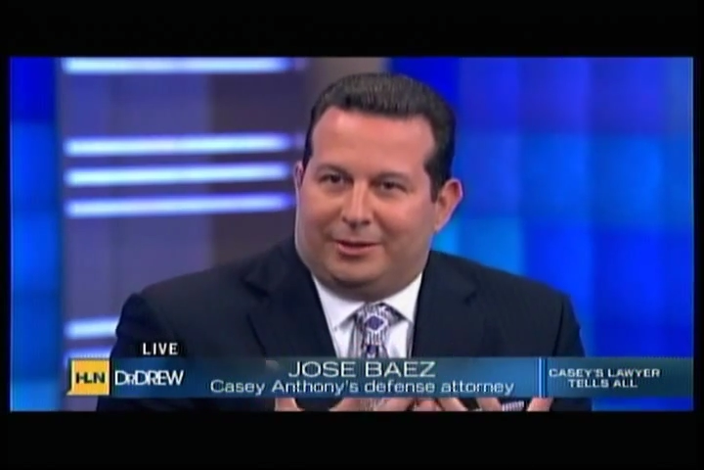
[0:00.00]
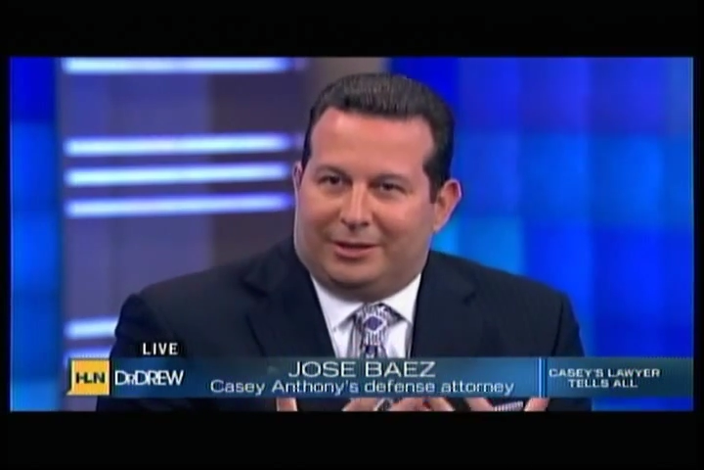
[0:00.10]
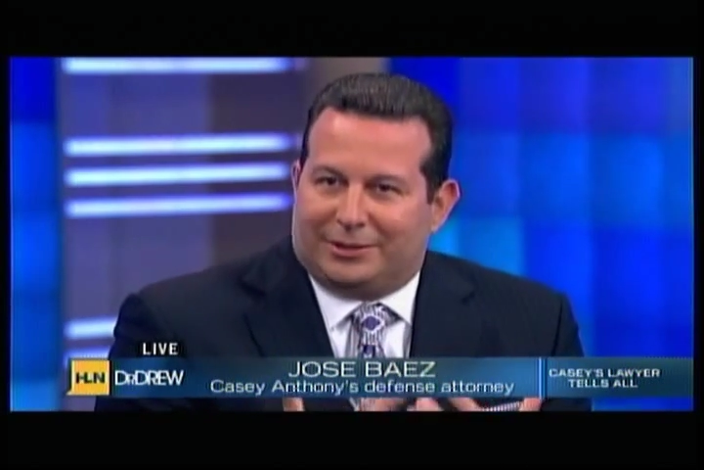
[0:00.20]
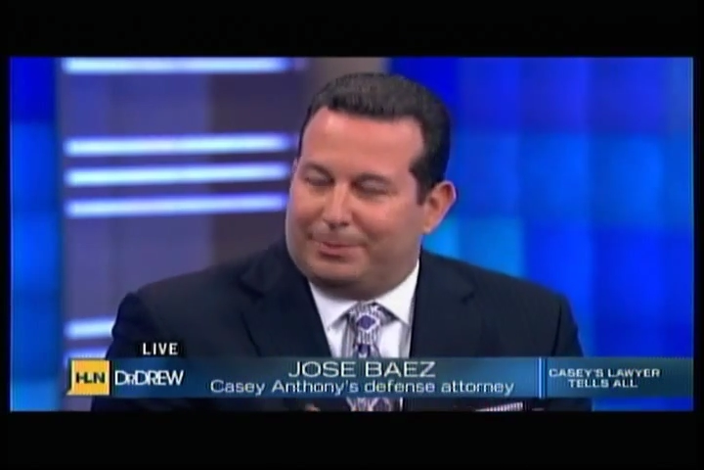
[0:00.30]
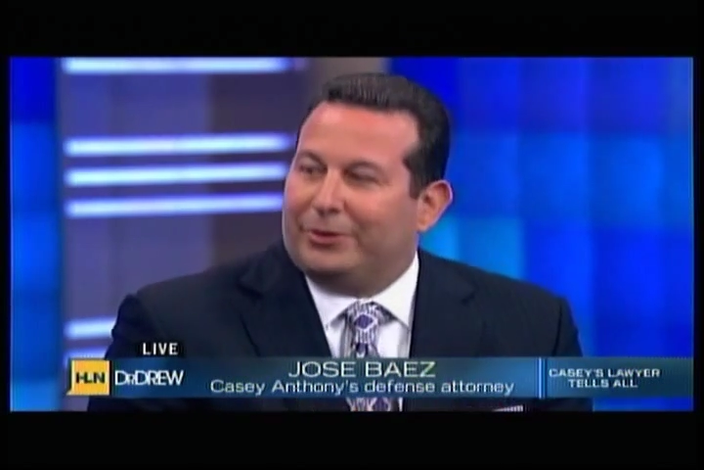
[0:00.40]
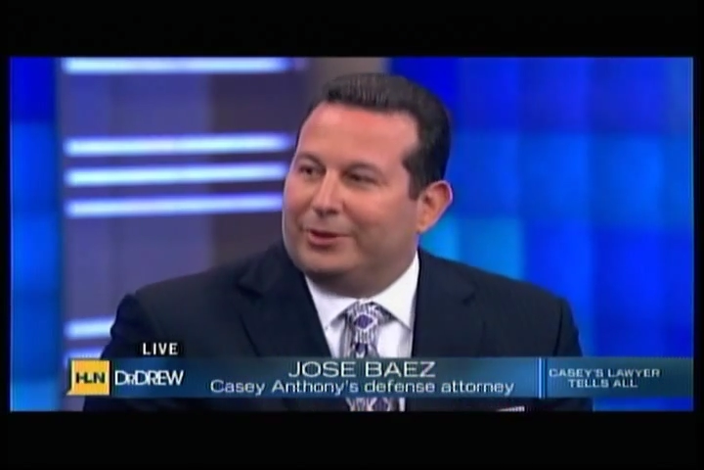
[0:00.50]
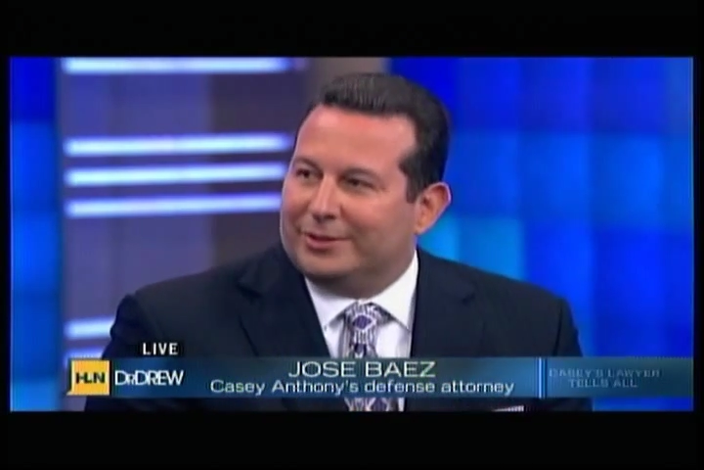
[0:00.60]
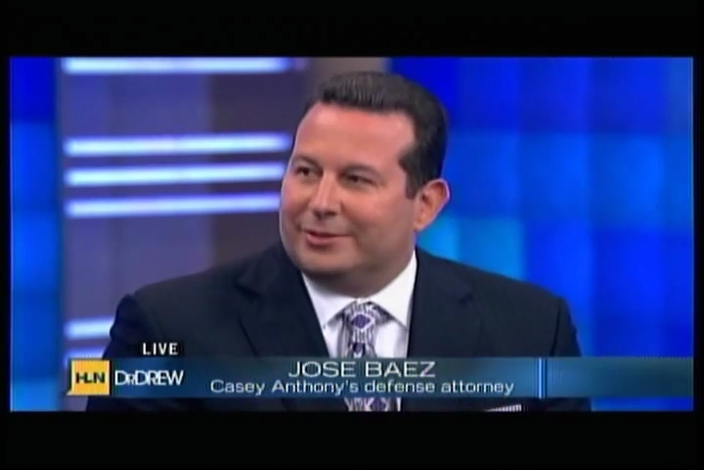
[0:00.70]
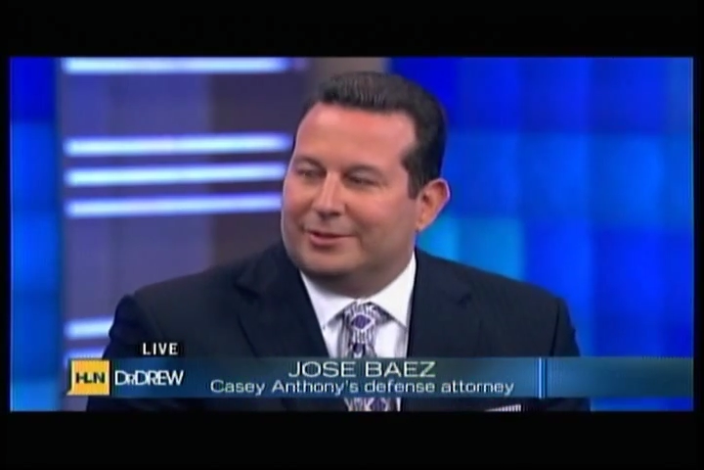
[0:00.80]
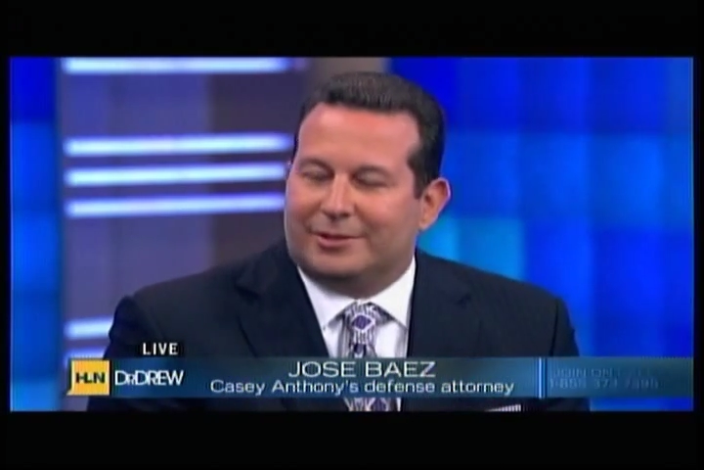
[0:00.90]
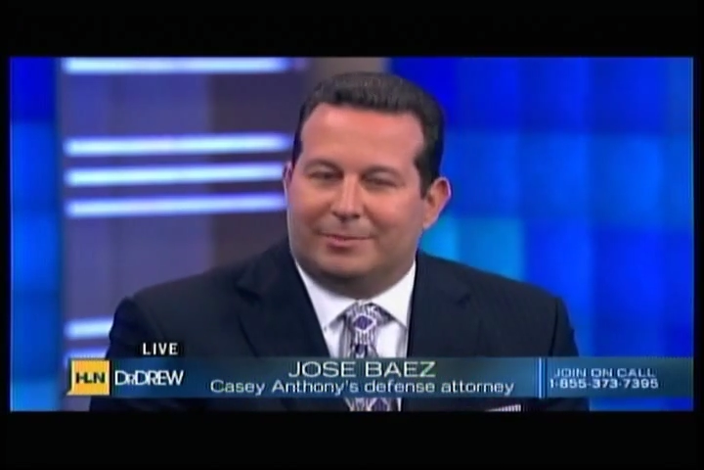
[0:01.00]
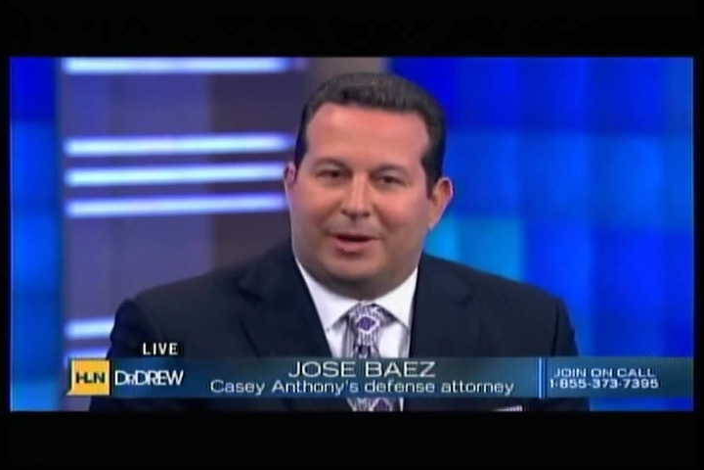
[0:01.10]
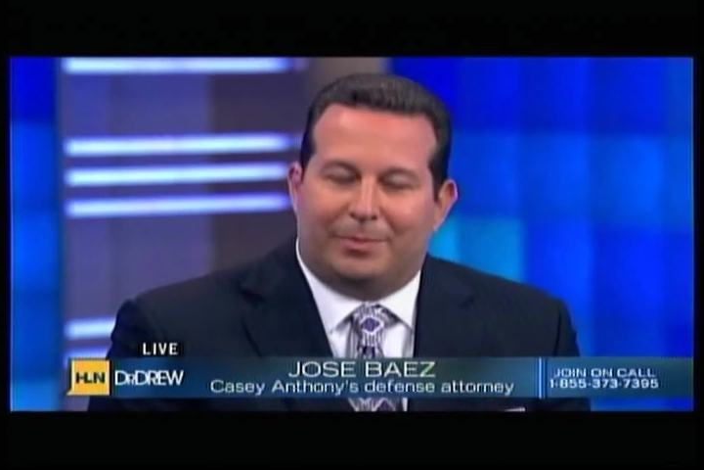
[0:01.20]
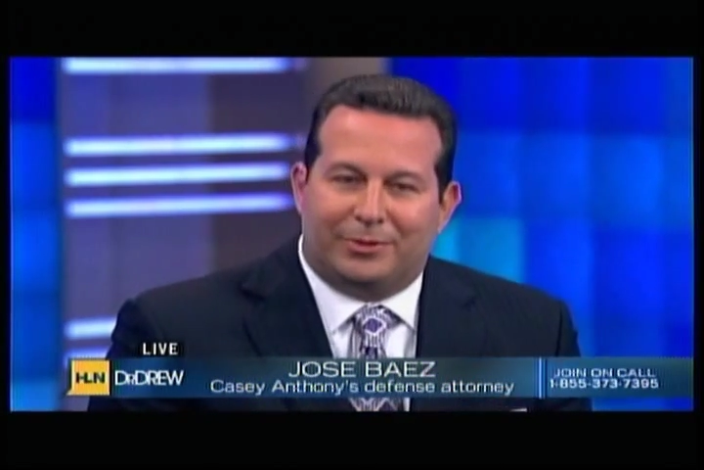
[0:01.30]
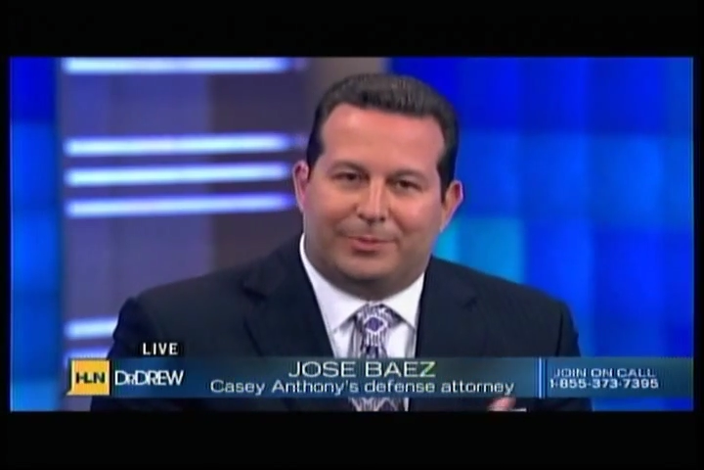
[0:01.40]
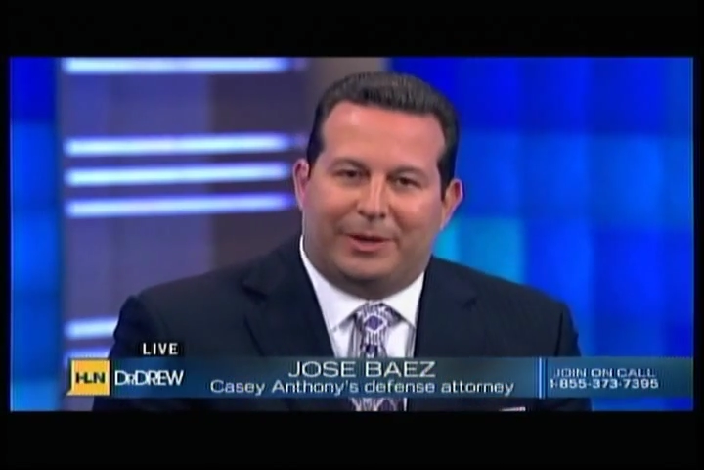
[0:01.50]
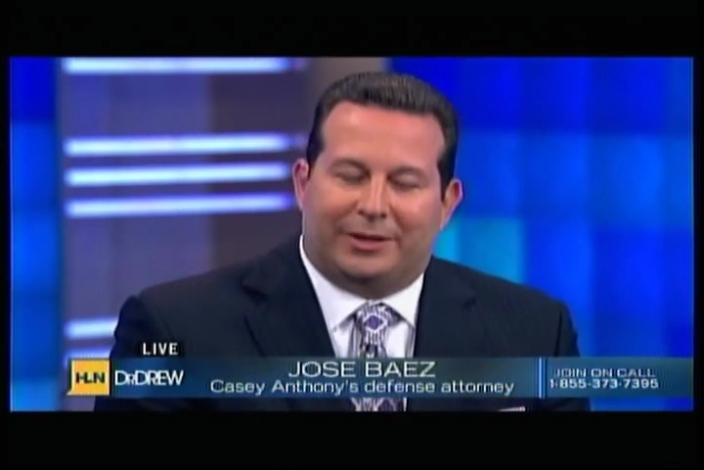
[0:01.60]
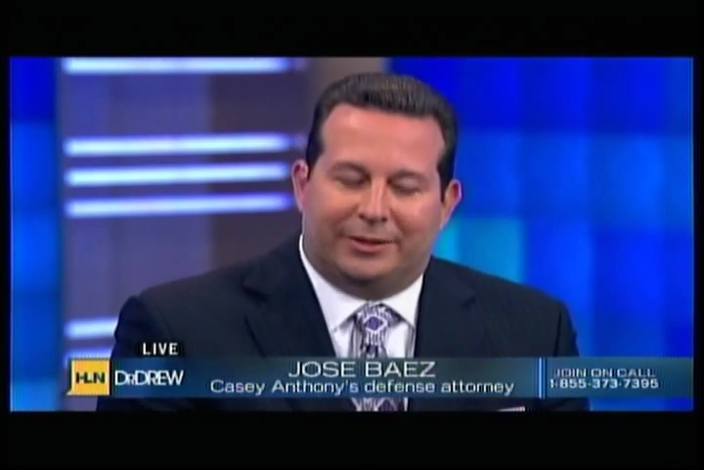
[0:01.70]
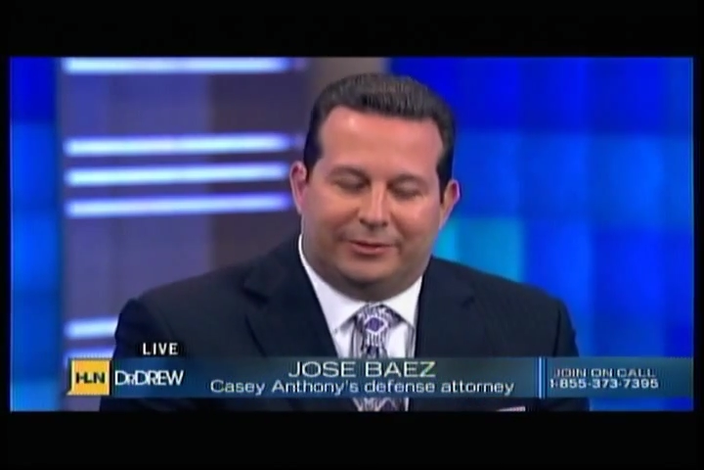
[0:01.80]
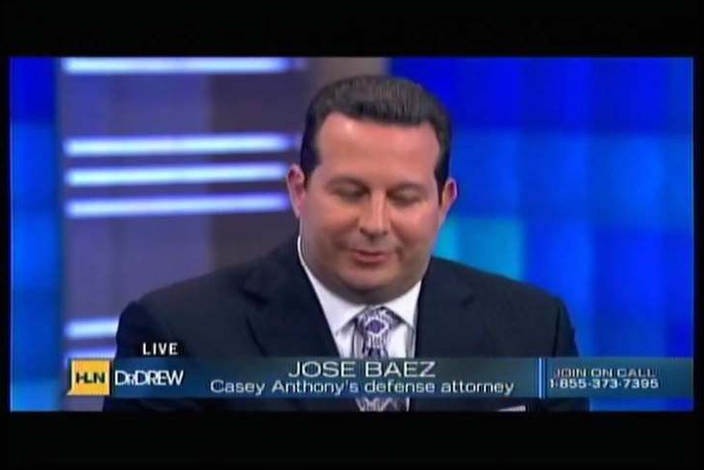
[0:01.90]
experiences and my
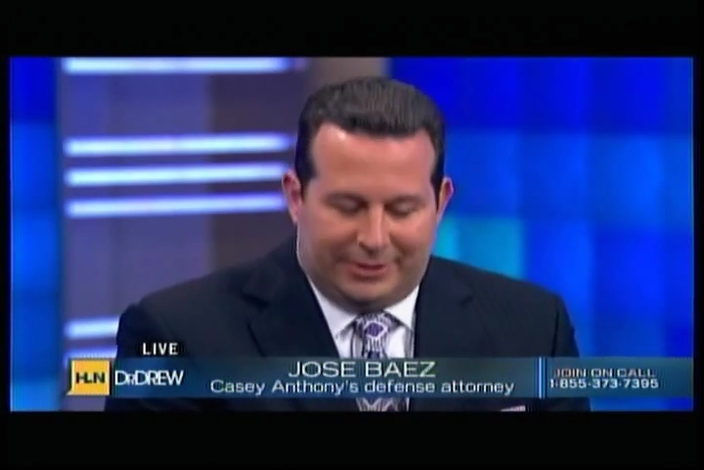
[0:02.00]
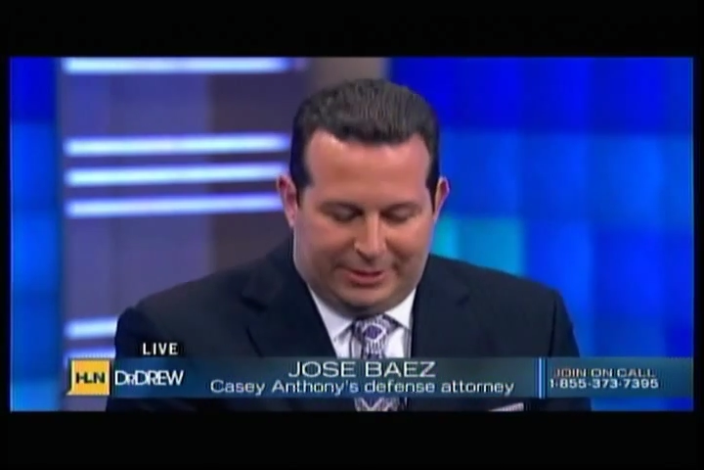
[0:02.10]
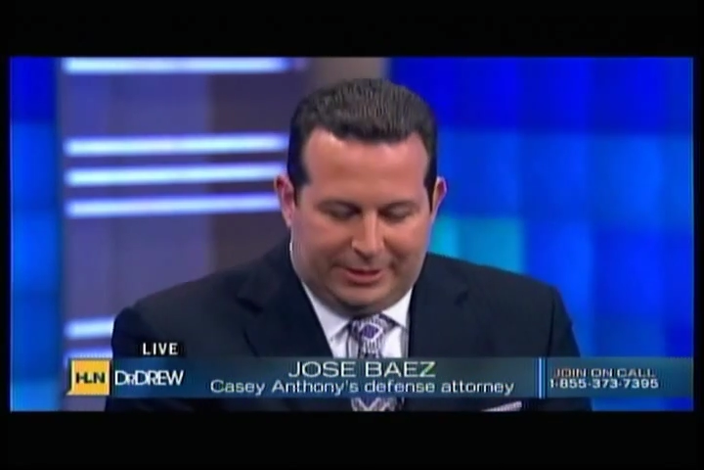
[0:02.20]
perspective.